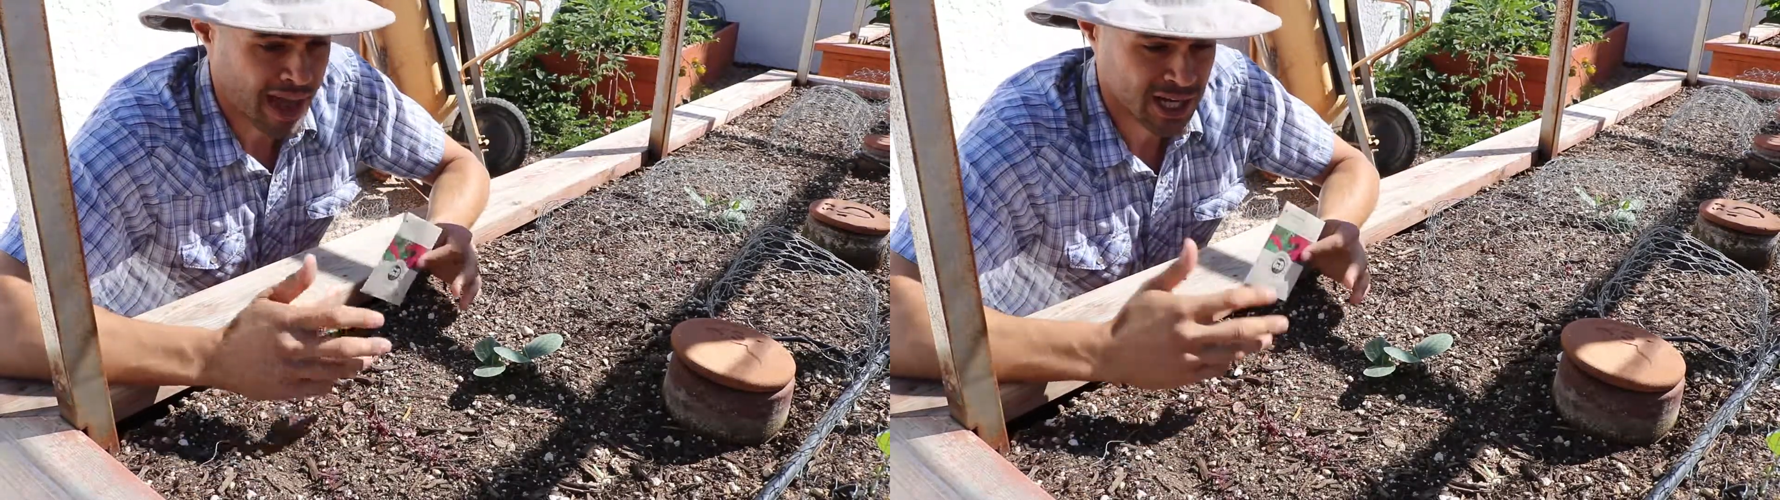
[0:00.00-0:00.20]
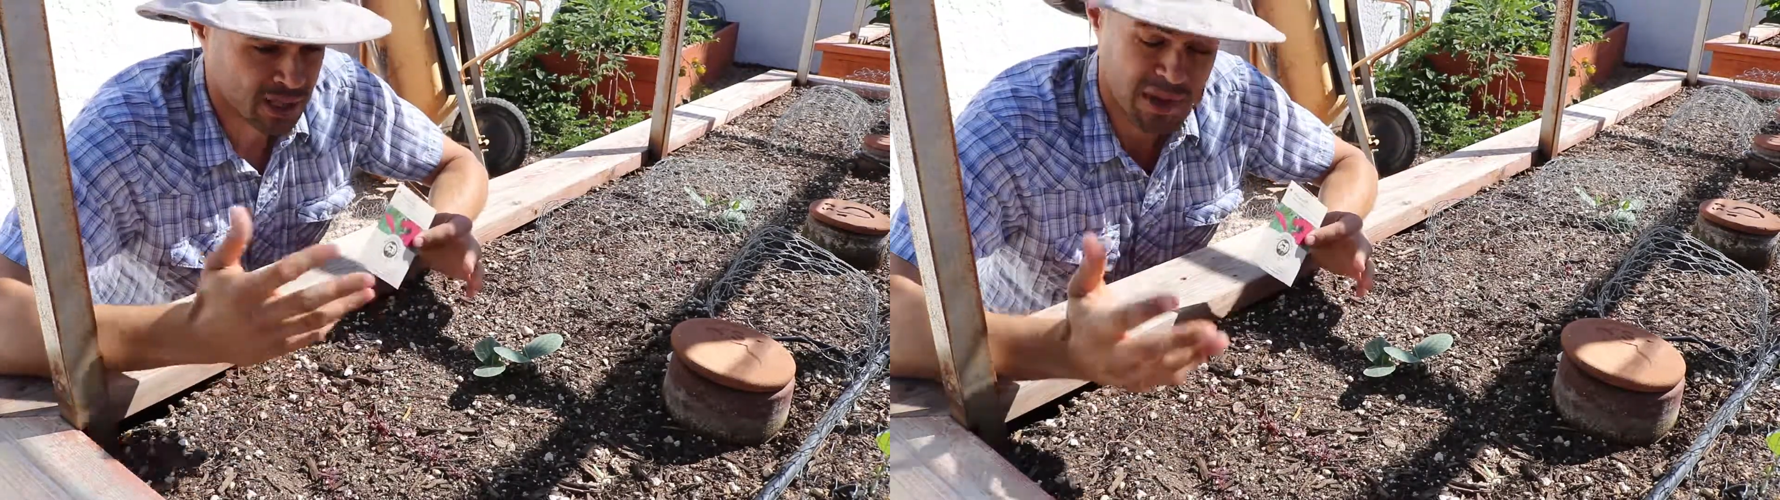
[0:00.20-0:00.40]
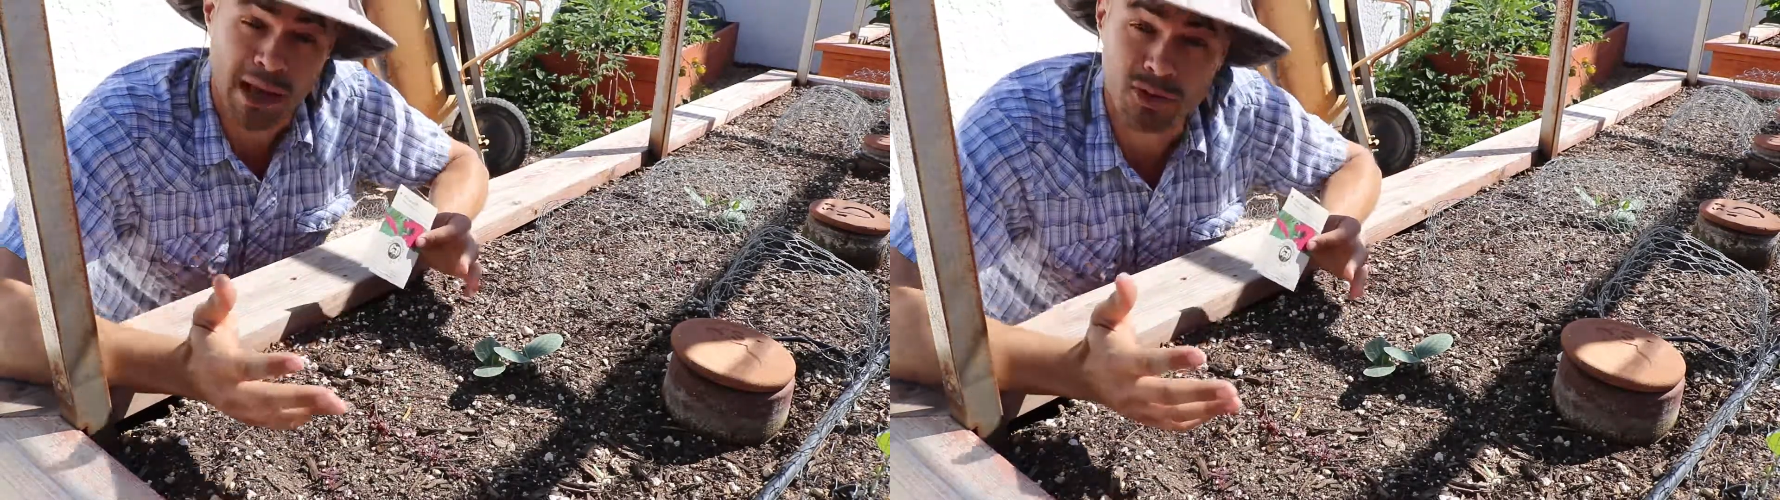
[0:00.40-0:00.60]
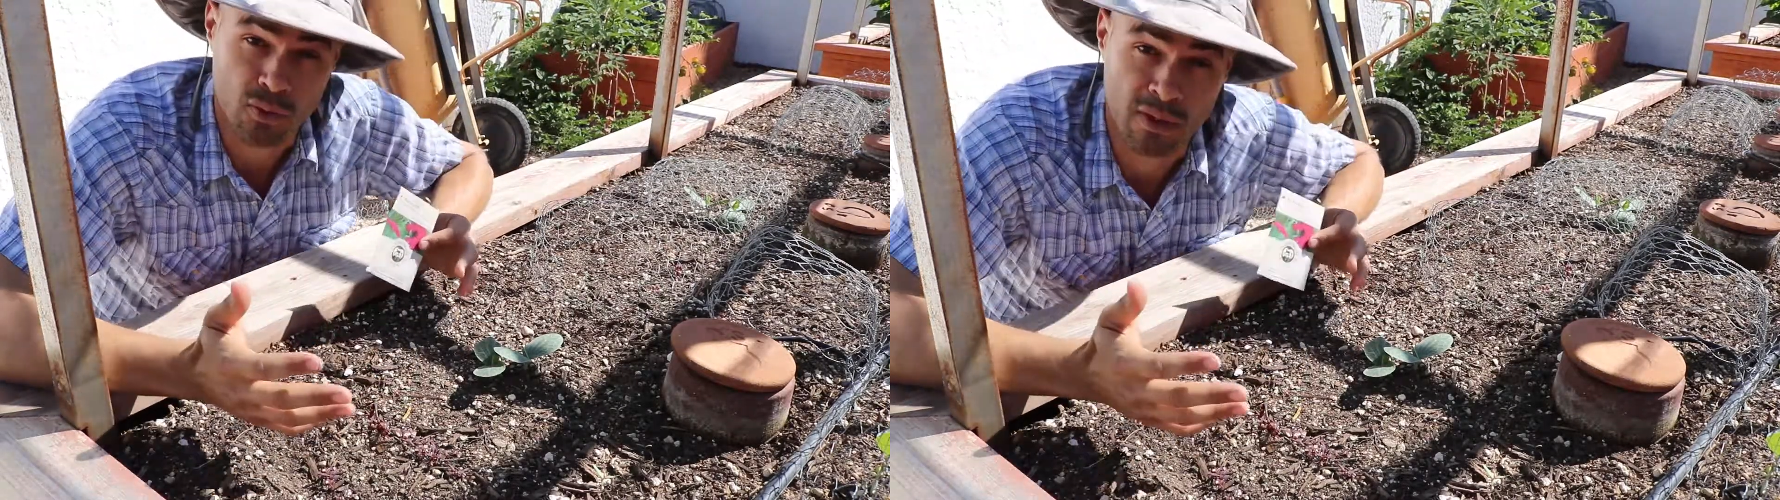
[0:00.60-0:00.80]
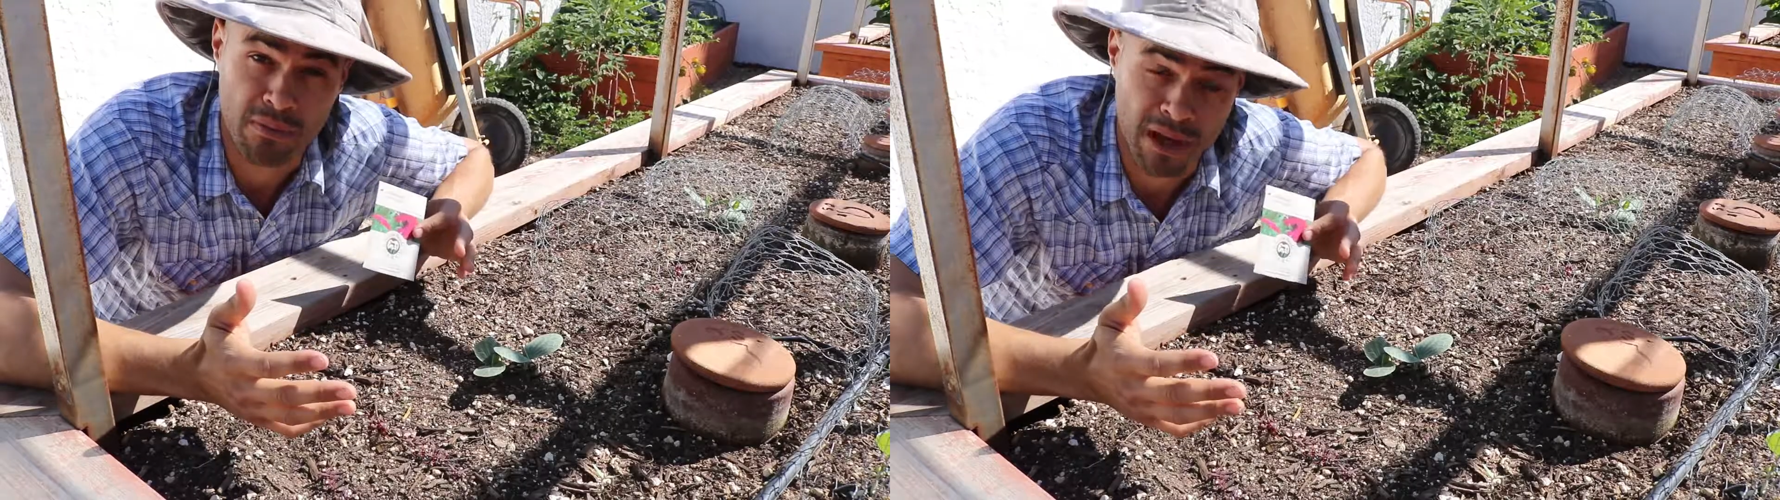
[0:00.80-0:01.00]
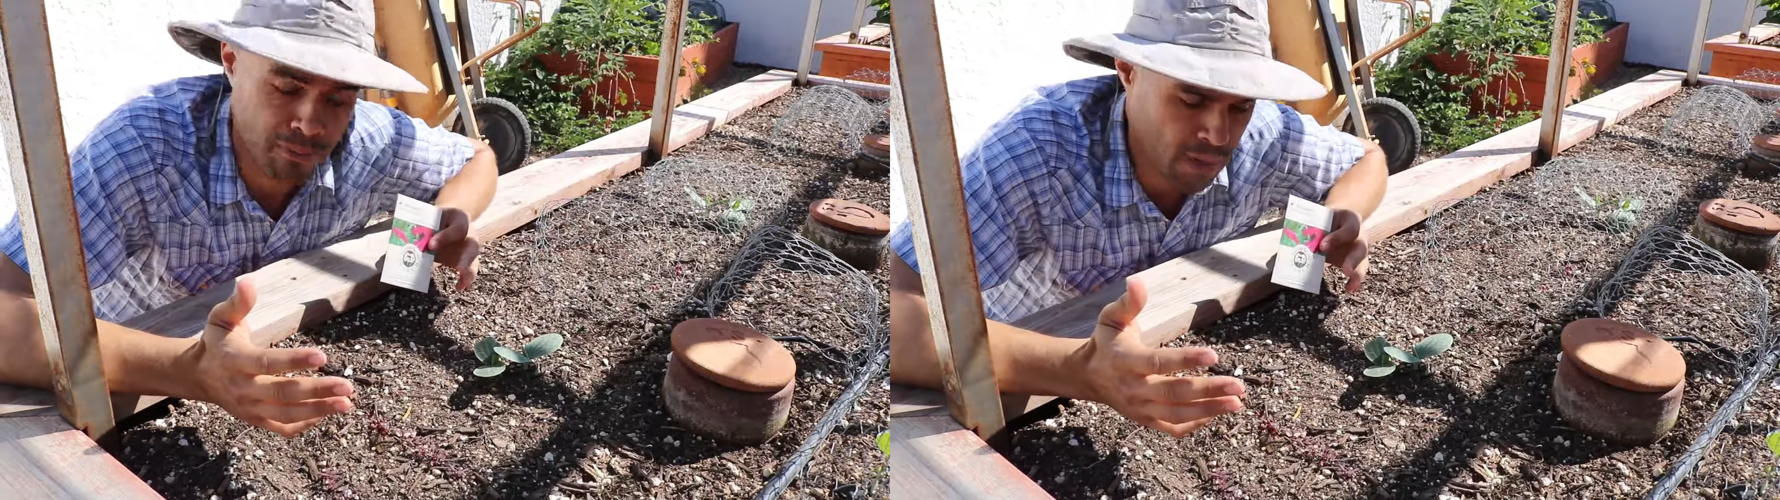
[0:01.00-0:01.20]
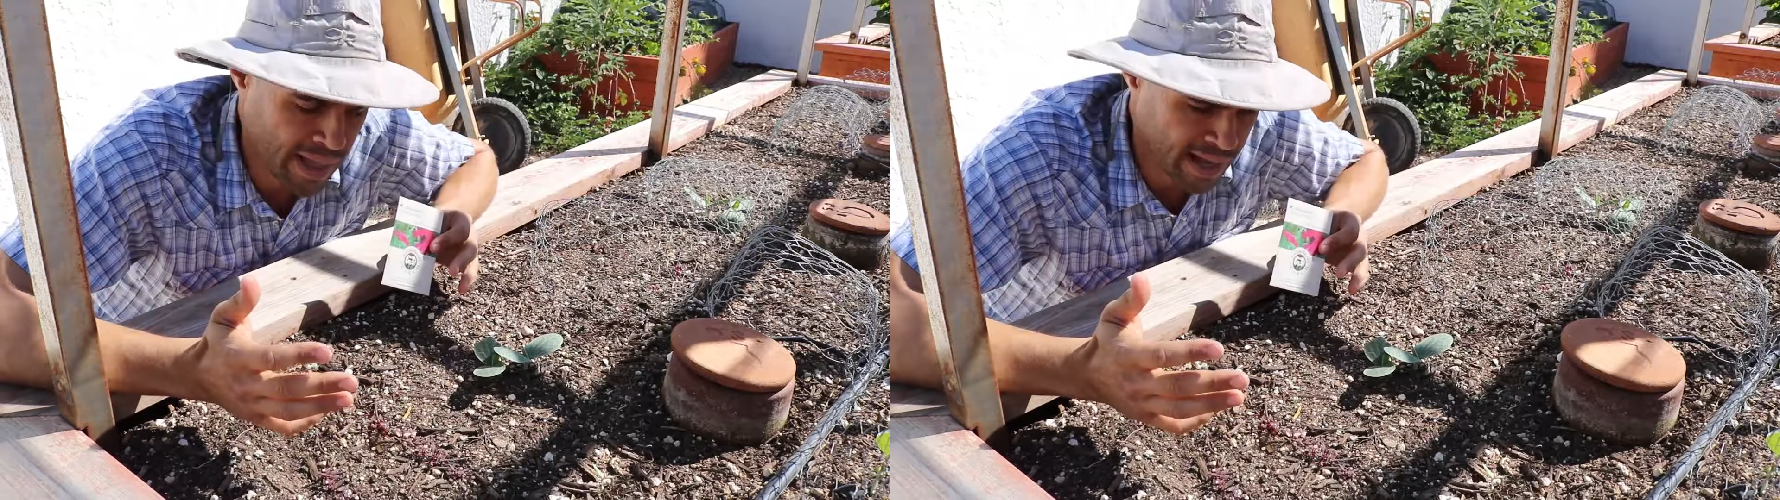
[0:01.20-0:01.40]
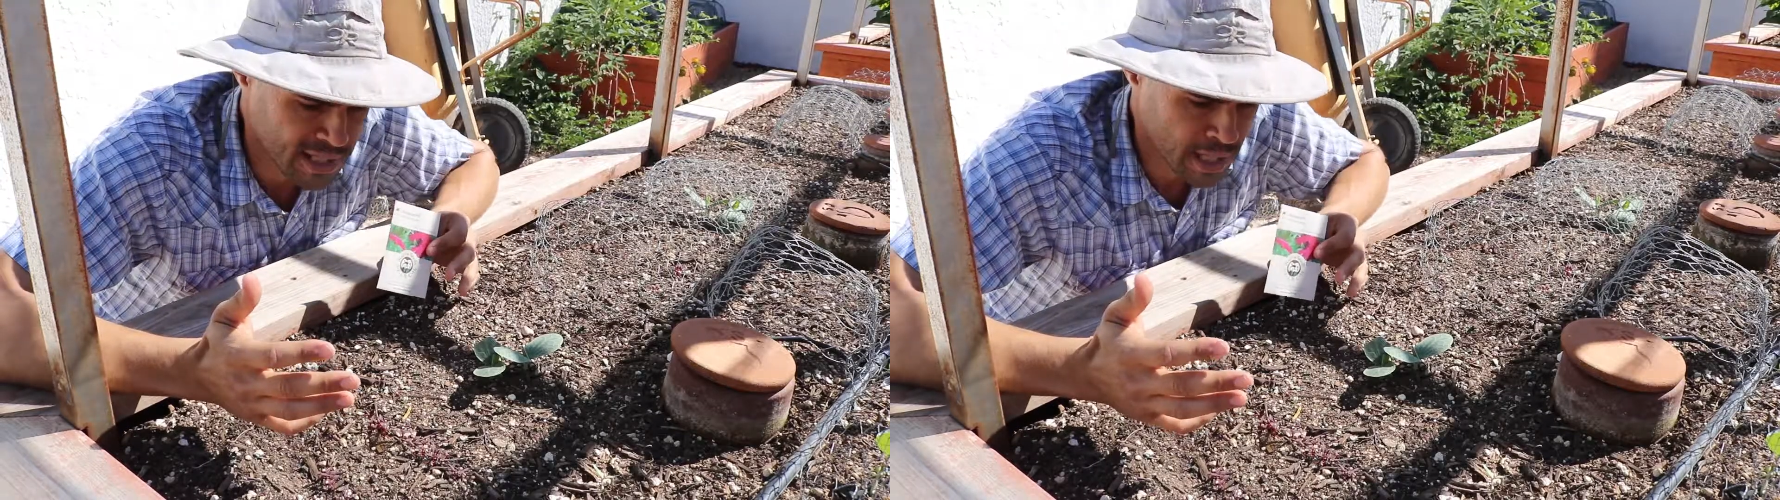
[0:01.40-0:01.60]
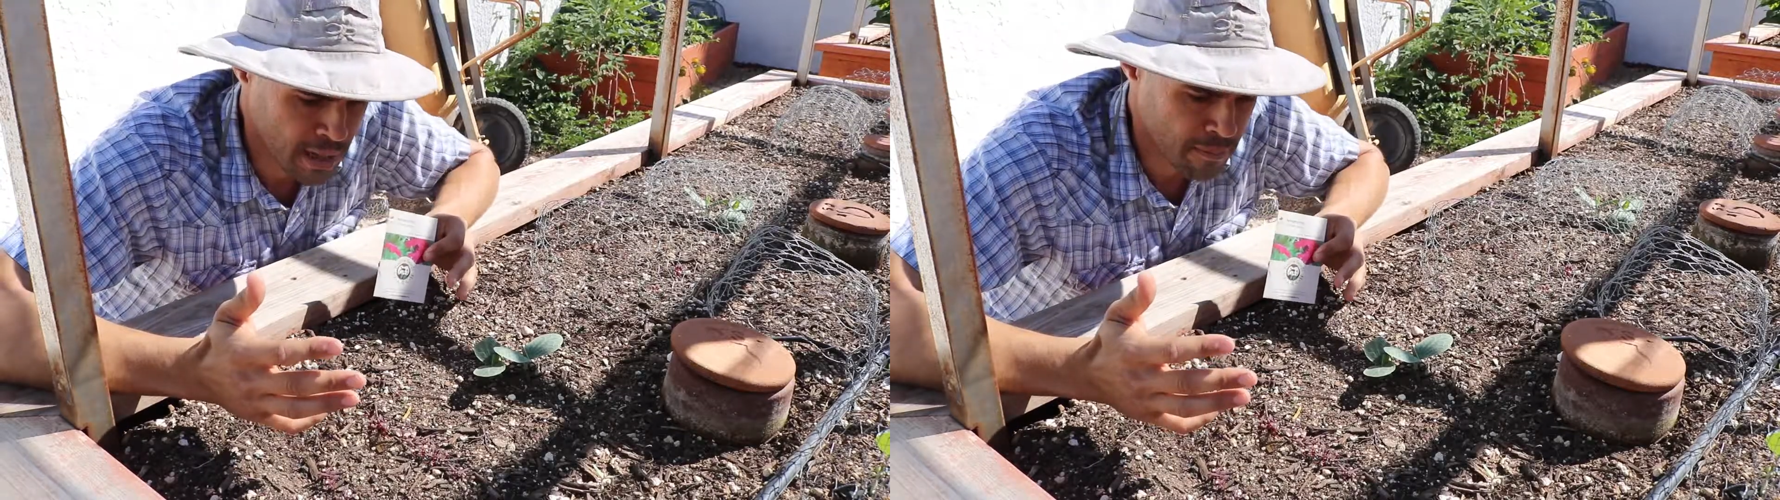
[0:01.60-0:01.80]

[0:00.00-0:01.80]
actually becomes a really big plant,